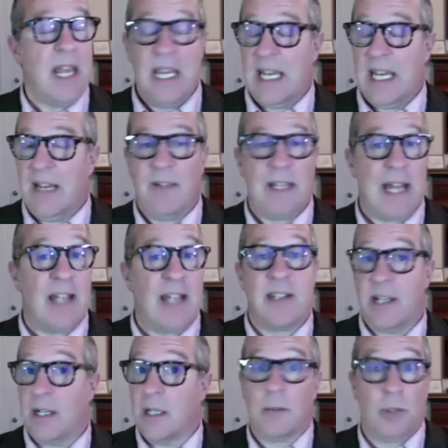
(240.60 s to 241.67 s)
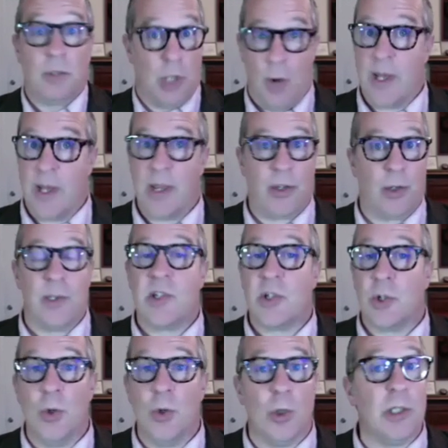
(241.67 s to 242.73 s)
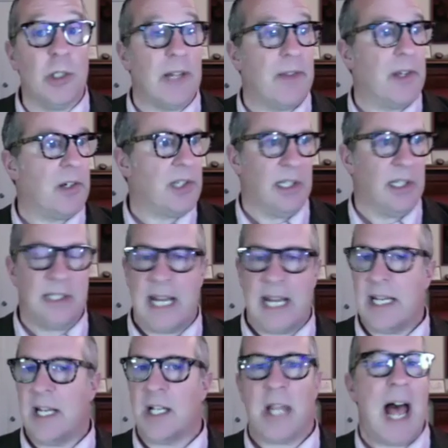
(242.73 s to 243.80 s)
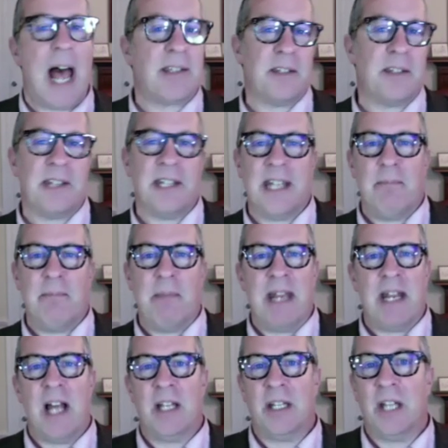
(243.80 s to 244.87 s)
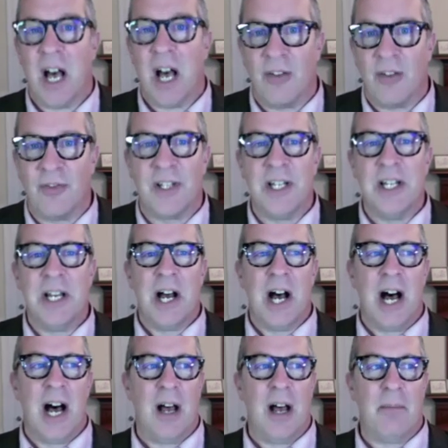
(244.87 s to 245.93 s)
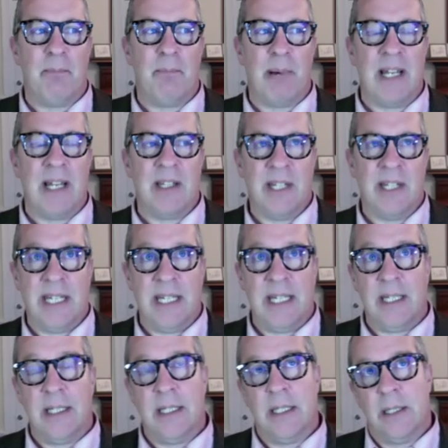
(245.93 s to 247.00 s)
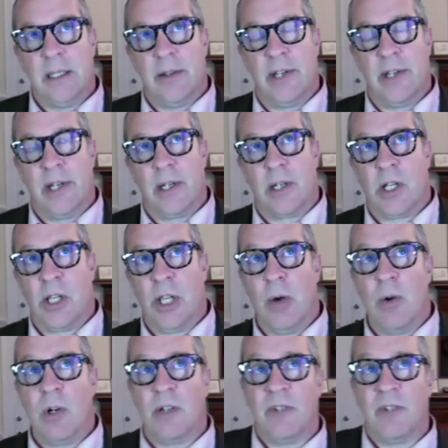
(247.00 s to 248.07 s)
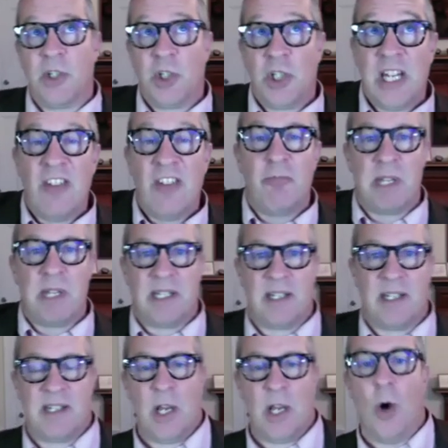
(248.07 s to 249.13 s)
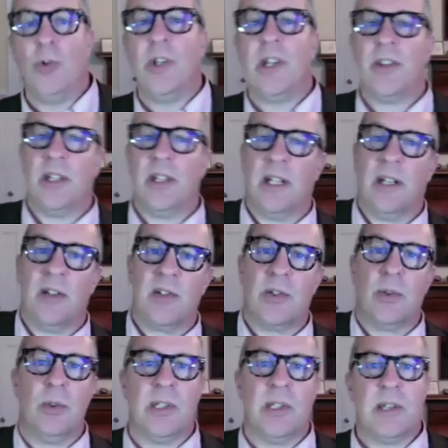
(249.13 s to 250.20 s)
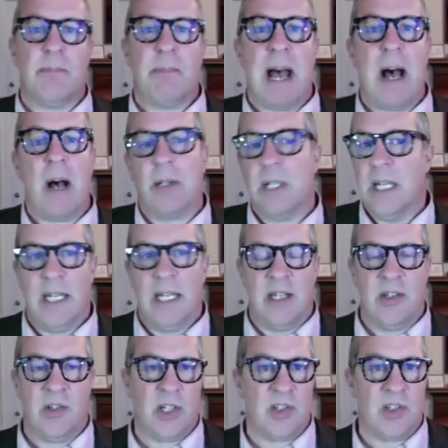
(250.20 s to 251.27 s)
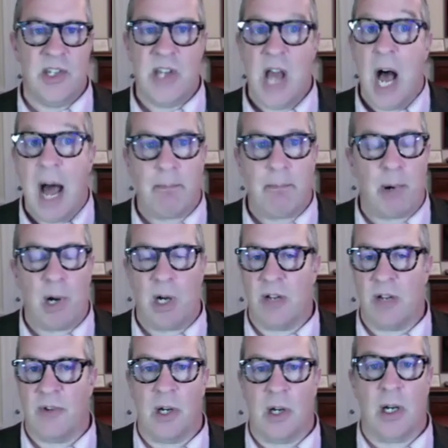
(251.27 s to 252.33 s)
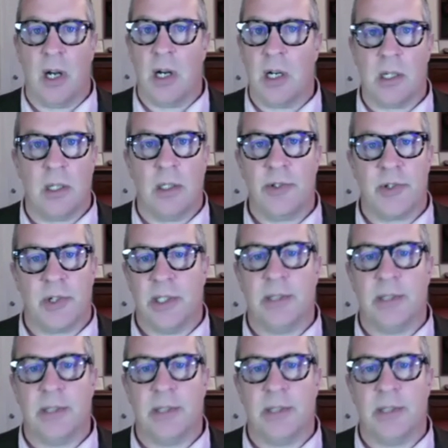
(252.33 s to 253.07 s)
even as they're going through a school and they're still taking classes that they may not love. But the cloak of achievement as the only thing that a school is about is just not part of our culture.